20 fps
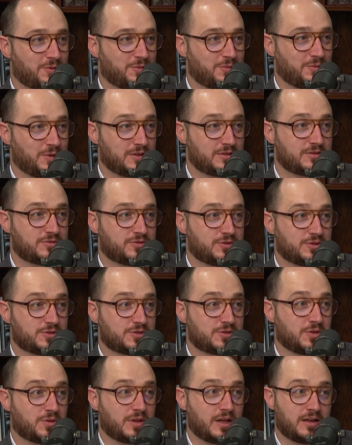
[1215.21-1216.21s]
Wonderful.
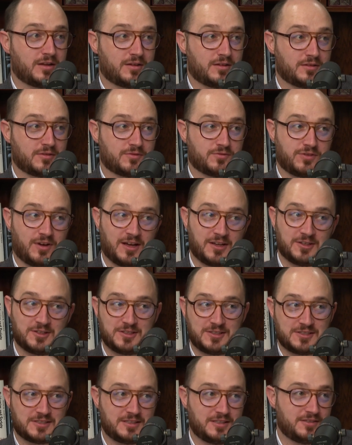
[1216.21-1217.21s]
So then
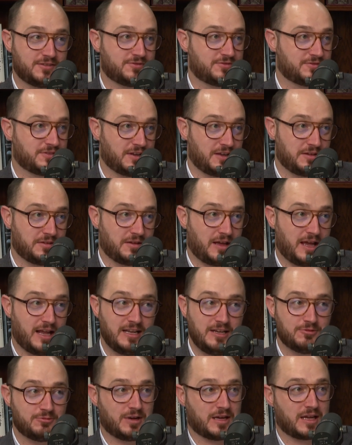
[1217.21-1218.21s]
finally, Steve,
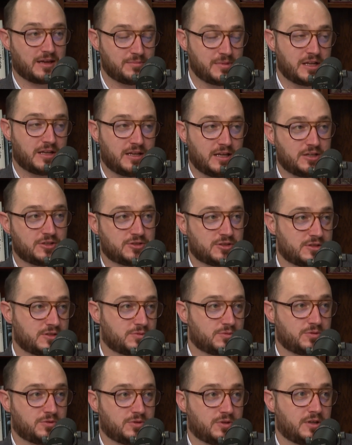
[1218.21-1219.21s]
any
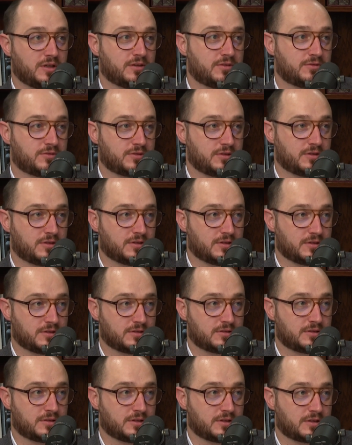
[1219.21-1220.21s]
recommendations would you give
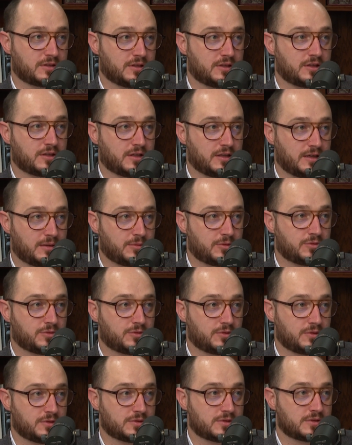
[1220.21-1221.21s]
to clinical
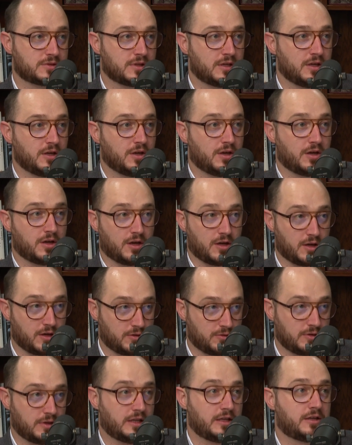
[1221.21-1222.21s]
laboratorians
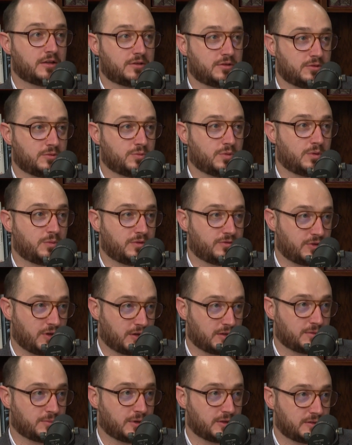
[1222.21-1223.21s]
related to what we've
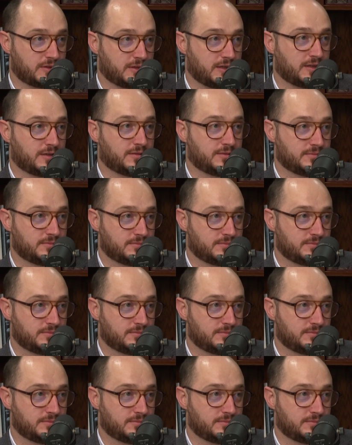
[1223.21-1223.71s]
talked about today?